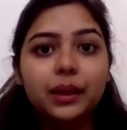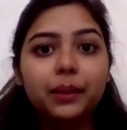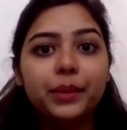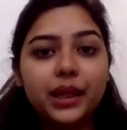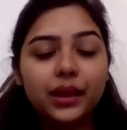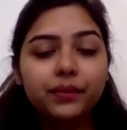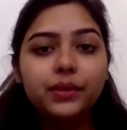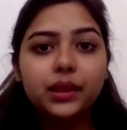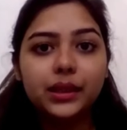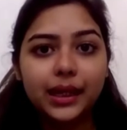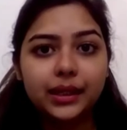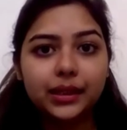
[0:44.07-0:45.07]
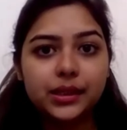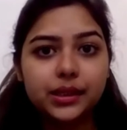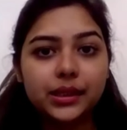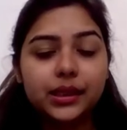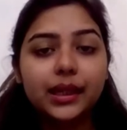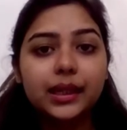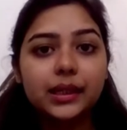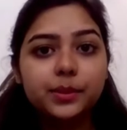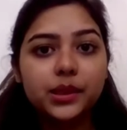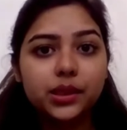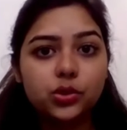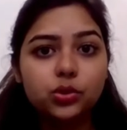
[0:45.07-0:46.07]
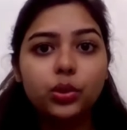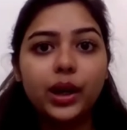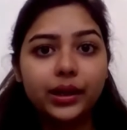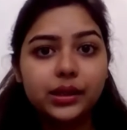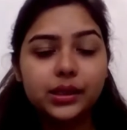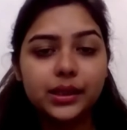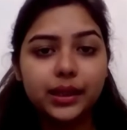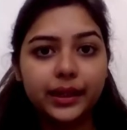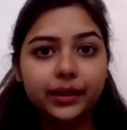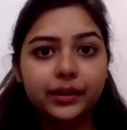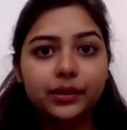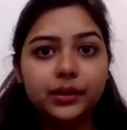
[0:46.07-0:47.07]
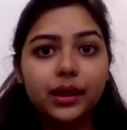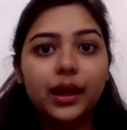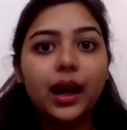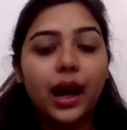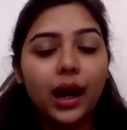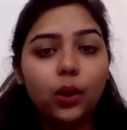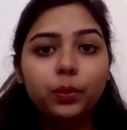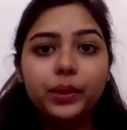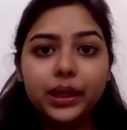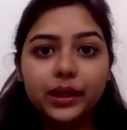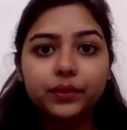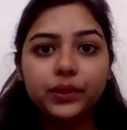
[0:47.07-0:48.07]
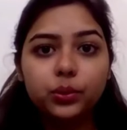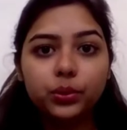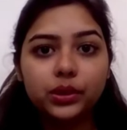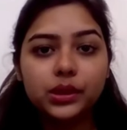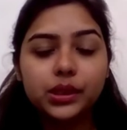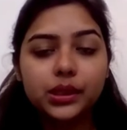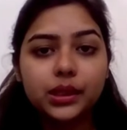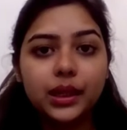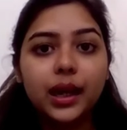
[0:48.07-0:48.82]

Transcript: Behavior analysis helps us to understand how behavior works,